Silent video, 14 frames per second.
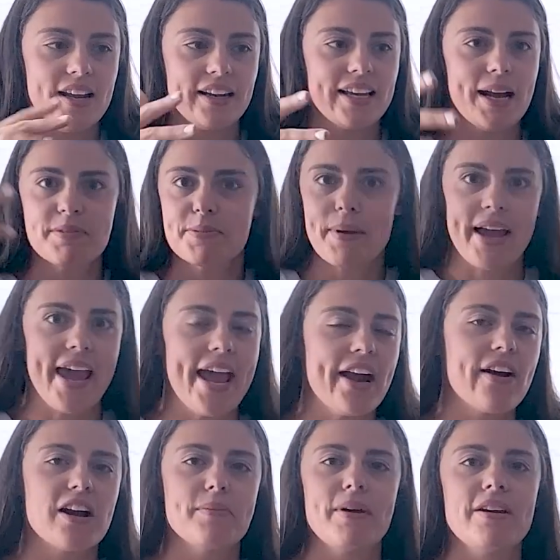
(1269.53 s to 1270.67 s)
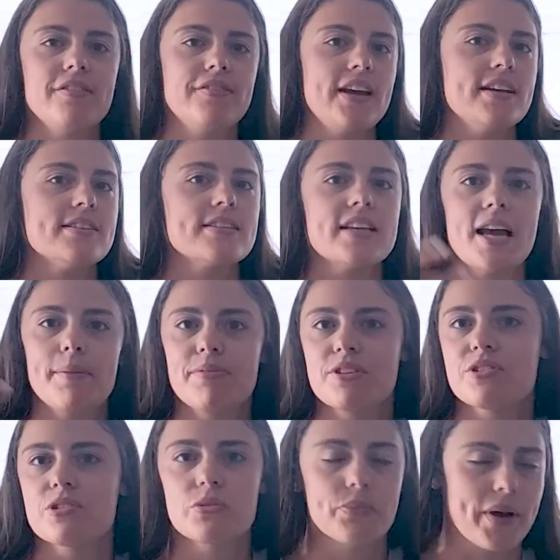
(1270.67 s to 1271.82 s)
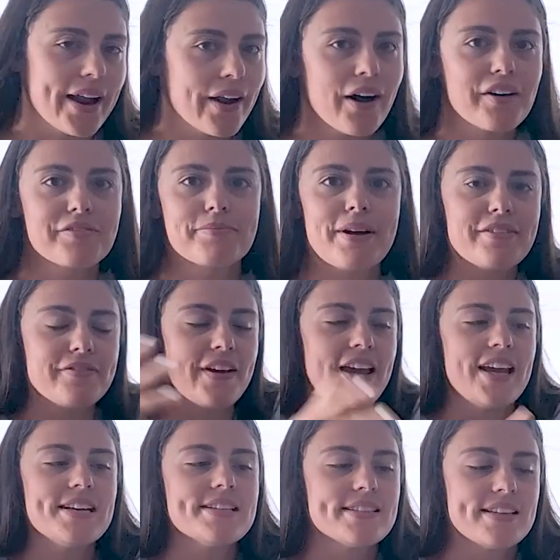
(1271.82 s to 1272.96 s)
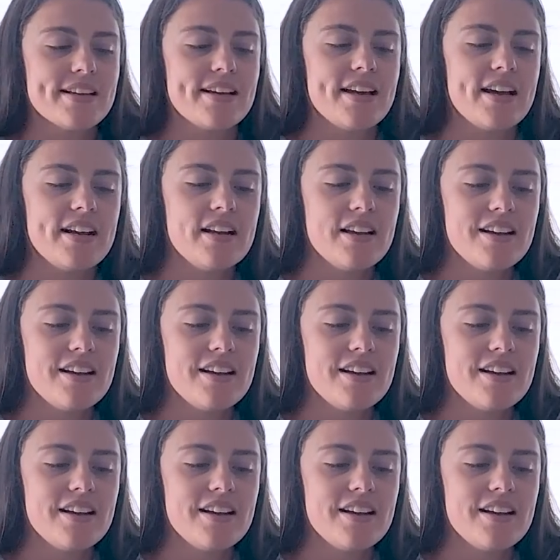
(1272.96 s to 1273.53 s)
kept my hair out of my face, kept the sweat off my face, and